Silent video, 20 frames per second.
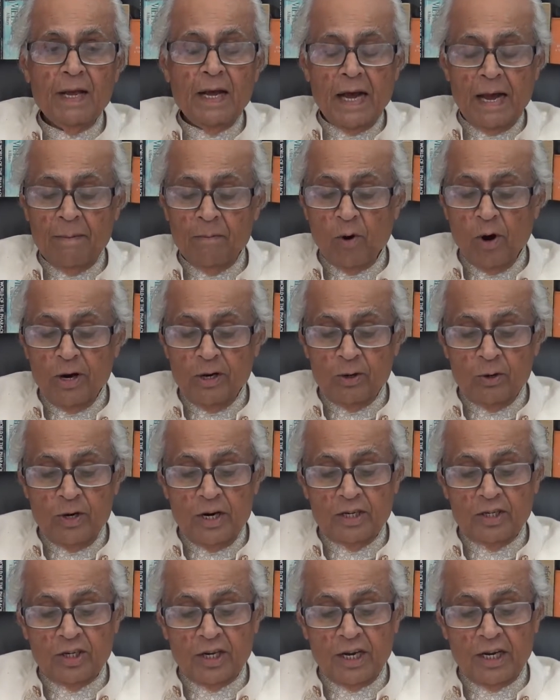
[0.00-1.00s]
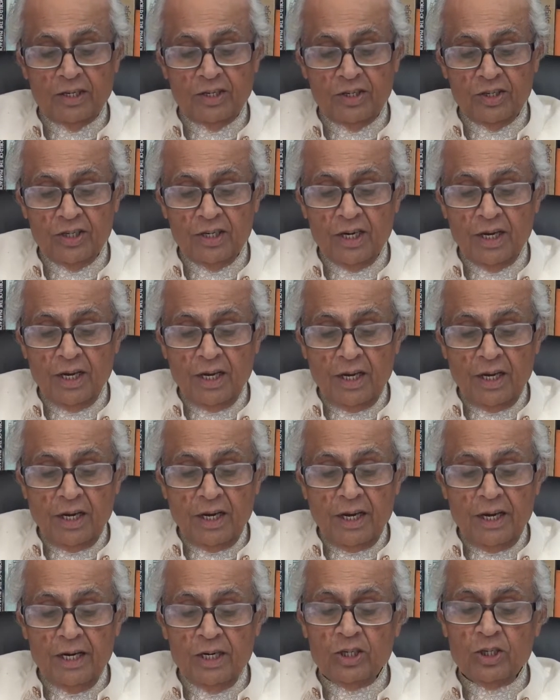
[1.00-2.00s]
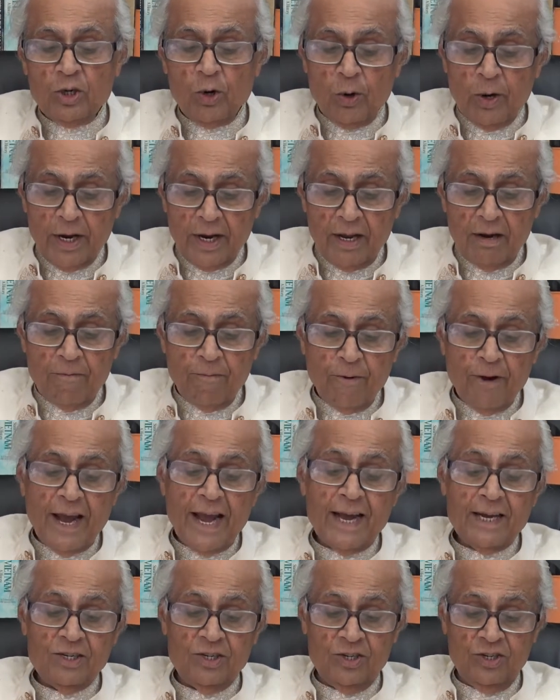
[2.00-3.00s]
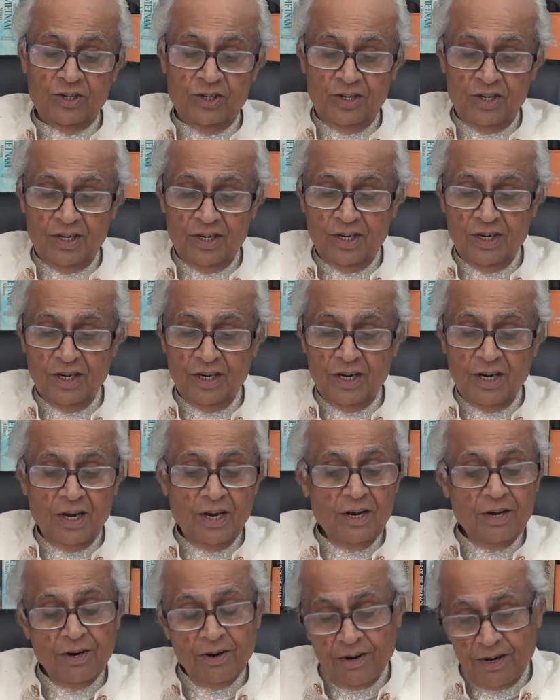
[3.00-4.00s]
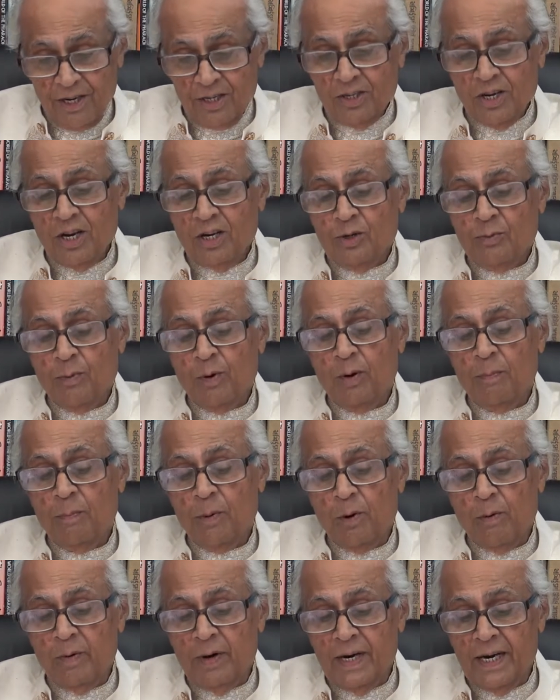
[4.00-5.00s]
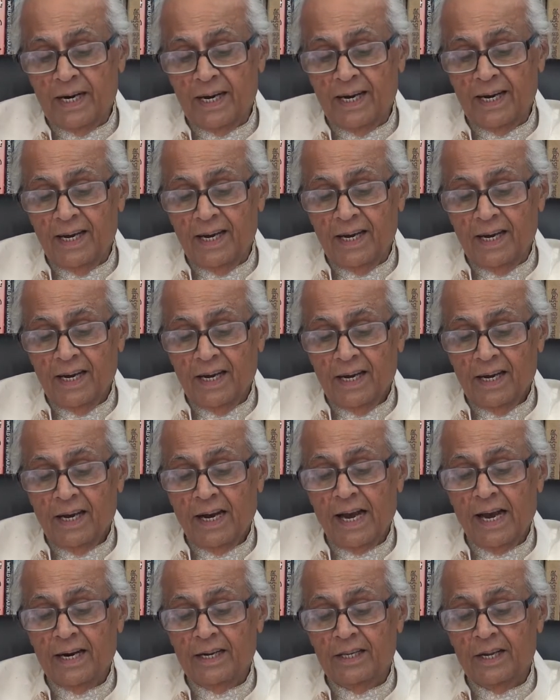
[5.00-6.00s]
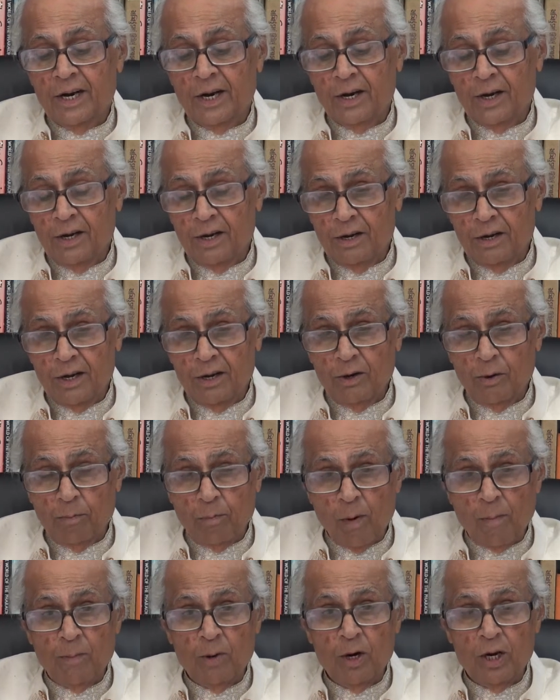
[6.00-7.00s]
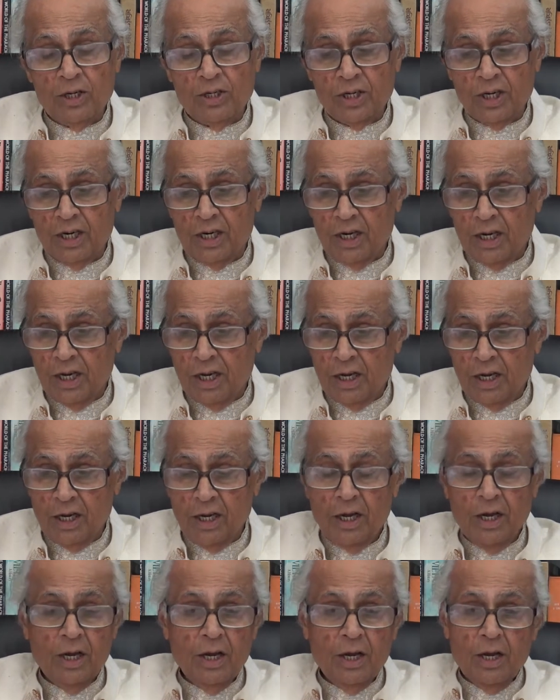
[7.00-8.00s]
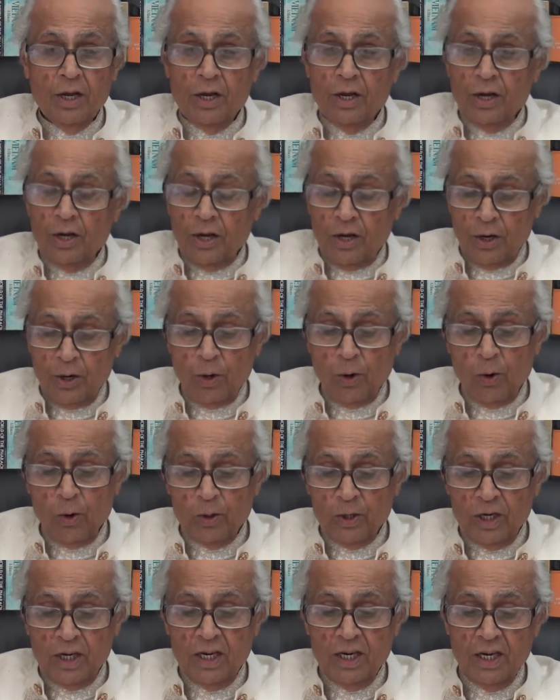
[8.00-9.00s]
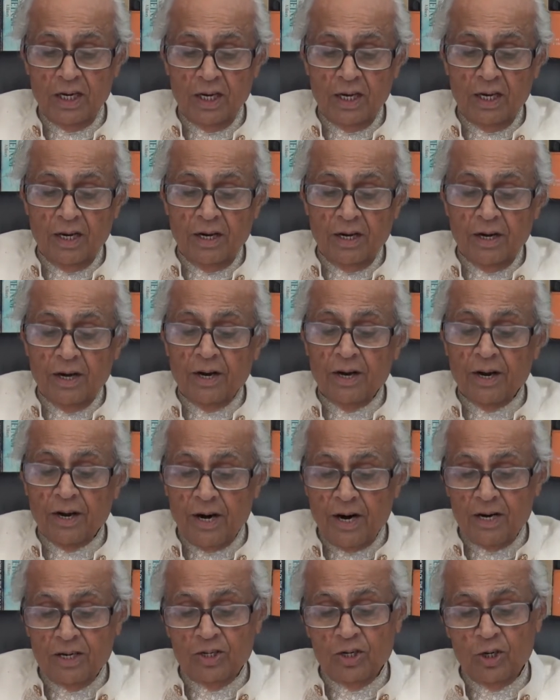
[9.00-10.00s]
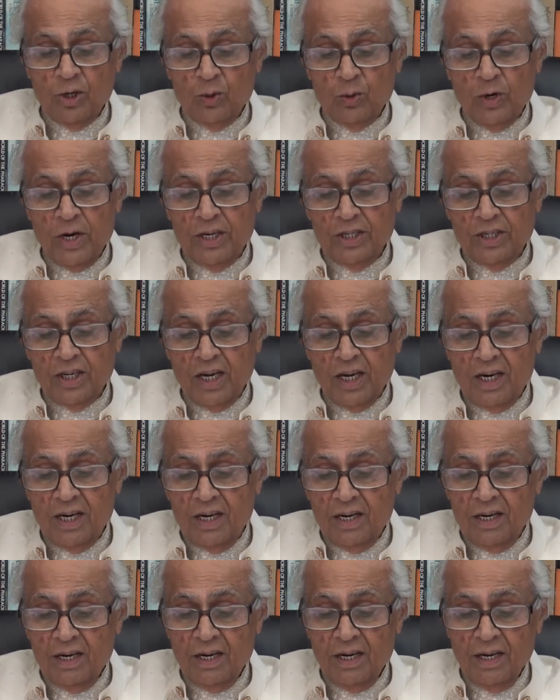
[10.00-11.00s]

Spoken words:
I'm going to discuss historical facts, reasons for poverty and the population growth, current situation,